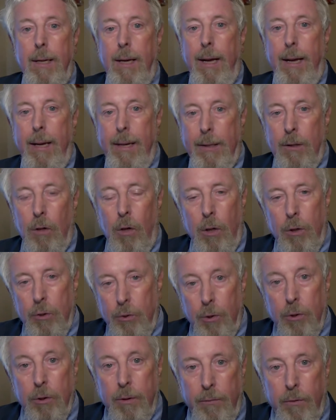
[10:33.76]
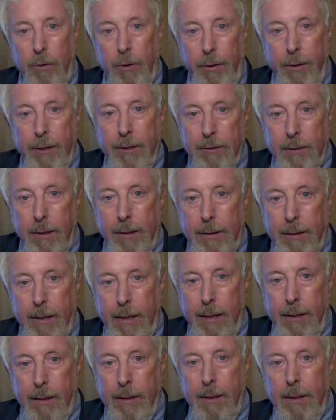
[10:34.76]
And all sorts of good things like
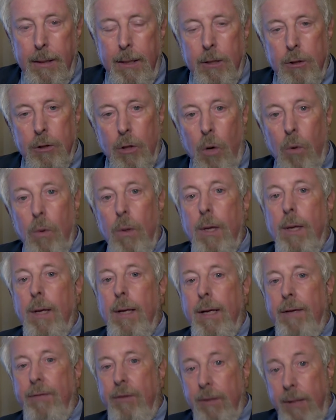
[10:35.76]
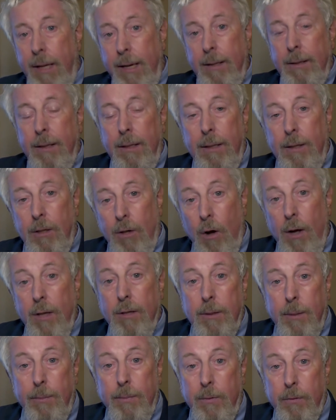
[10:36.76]
that. So if you take the
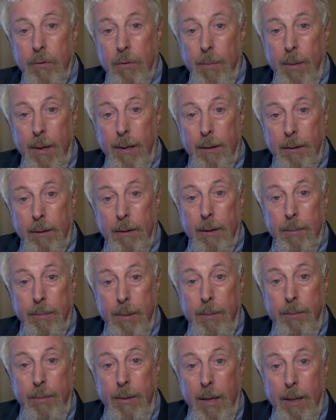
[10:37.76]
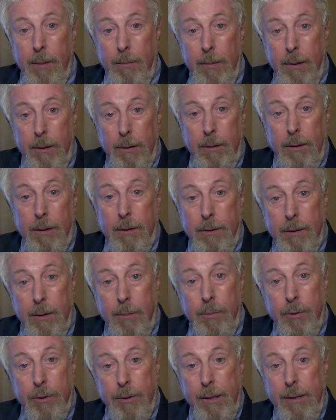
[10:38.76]
concept of smart BPM that
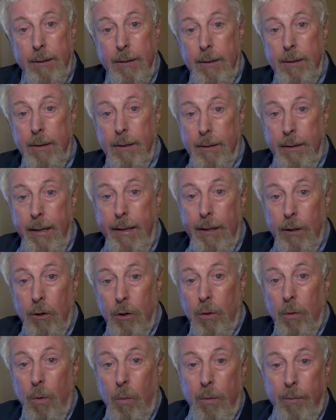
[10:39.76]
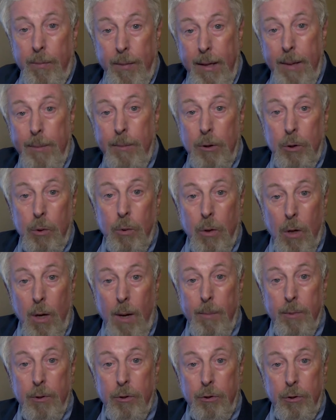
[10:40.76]
Sid presented and take a look at what we've been able to
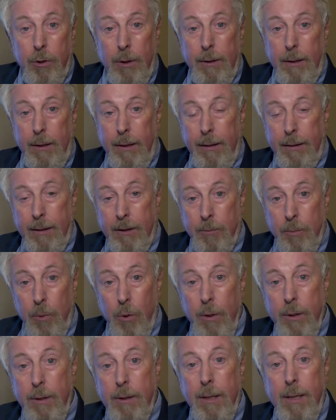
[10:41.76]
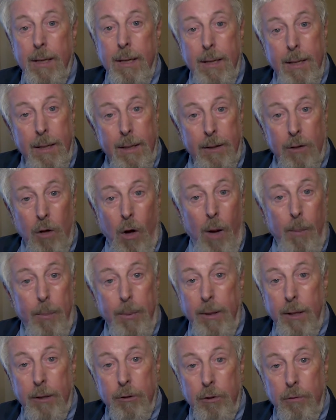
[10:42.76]
accomplish at this point, all
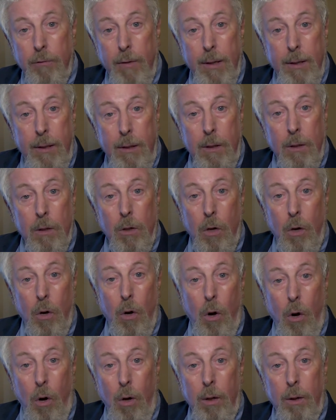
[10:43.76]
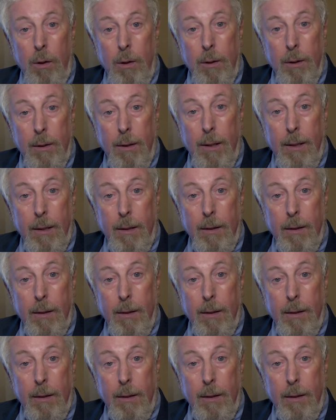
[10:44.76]
production ready, all